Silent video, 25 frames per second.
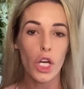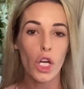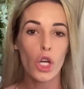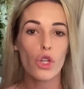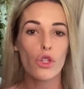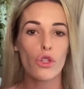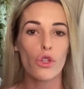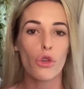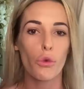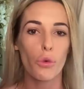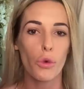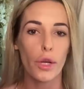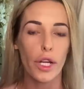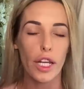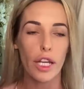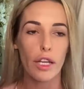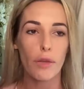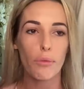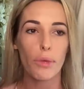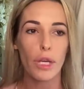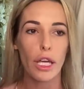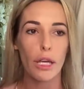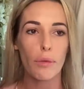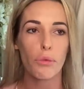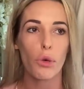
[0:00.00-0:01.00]
So
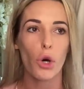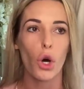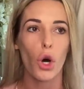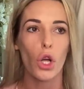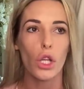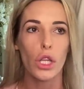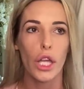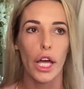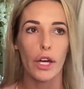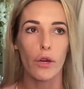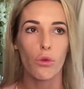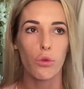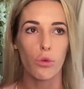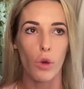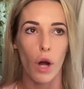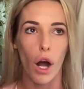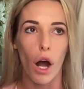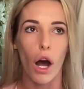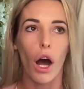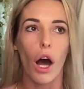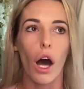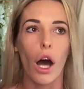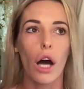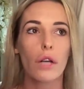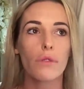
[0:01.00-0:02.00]
reading people like
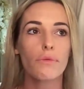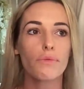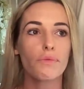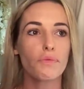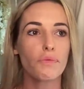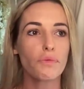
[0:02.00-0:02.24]
raw,